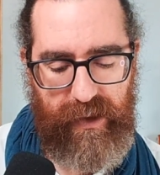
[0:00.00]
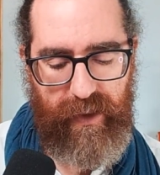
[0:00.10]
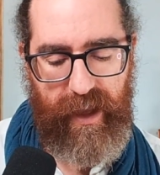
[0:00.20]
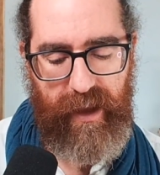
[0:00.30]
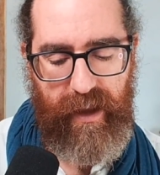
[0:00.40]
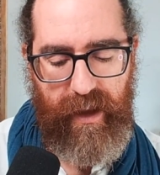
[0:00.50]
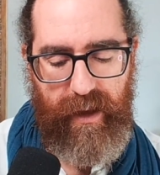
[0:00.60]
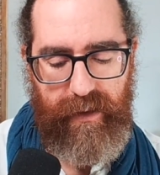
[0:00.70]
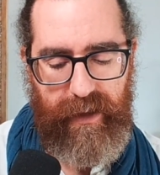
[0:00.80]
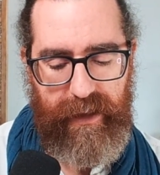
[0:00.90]
So the
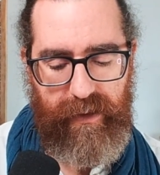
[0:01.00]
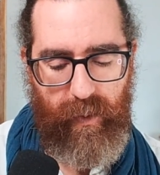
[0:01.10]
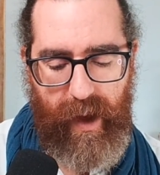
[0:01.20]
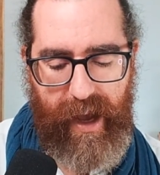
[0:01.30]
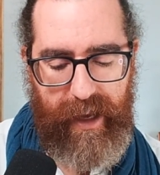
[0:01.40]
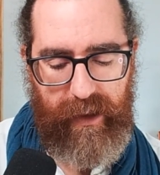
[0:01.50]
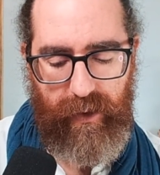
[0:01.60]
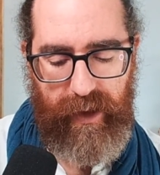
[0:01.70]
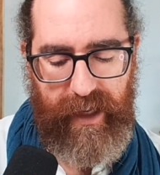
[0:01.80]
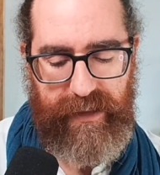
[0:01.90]
letter Y
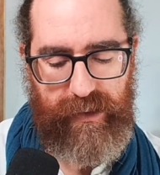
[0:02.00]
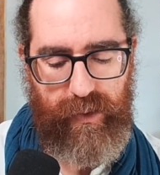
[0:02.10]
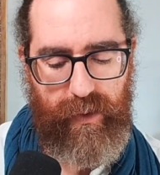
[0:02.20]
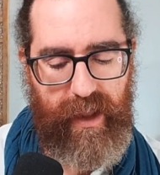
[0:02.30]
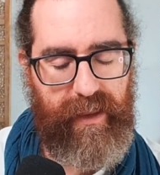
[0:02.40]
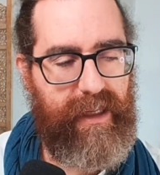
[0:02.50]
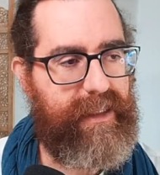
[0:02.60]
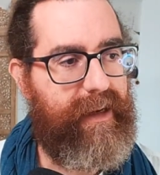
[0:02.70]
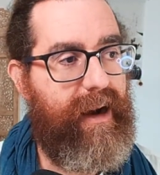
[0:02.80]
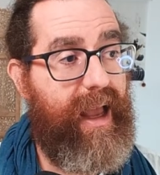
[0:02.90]
connects to the things
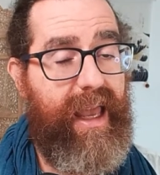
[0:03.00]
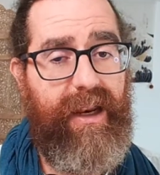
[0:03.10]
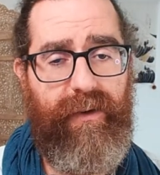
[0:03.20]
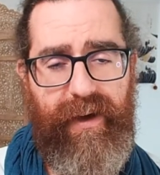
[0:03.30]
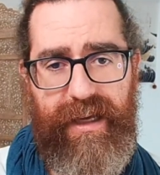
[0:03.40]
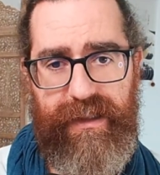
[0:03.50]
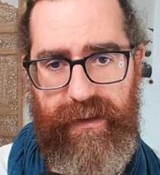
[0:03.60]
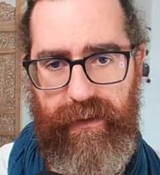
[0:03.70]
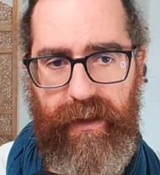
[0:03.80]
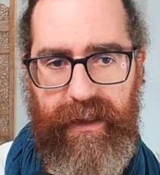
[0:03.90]
that are ahead of
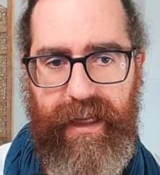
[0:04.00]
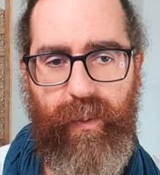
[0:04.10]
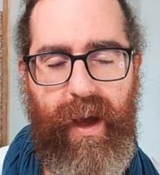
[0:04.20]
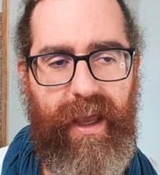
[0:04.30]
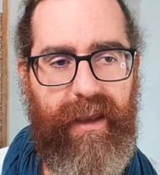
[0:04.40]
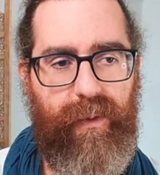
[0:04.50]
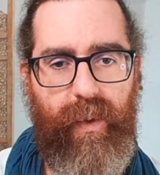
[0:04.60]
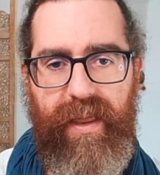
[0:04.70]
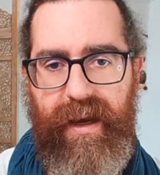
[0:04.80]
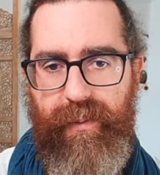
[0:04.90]
us in that way
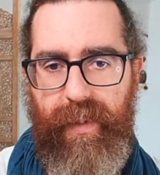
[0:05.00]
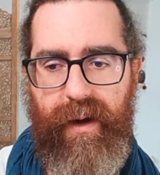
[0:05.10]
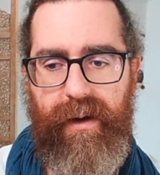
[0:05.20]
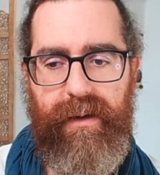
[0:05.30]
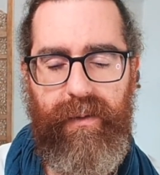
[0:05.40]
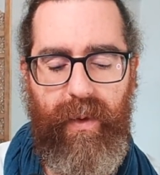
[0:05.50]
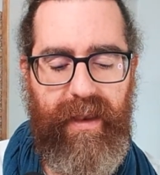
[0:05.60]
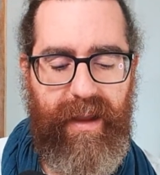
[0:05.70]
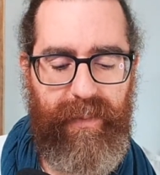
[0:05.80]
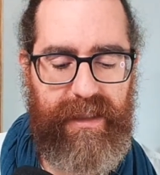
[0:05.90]
with the
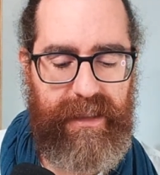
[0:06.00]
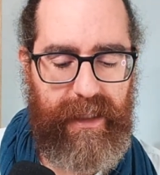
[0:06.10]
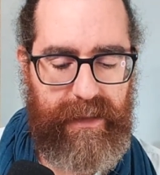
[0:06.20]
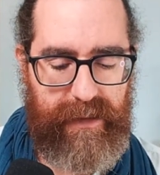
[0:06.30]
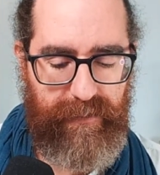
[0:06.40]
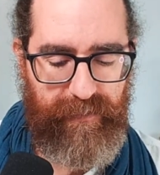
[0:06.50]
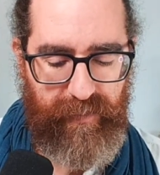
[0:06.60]
number 6.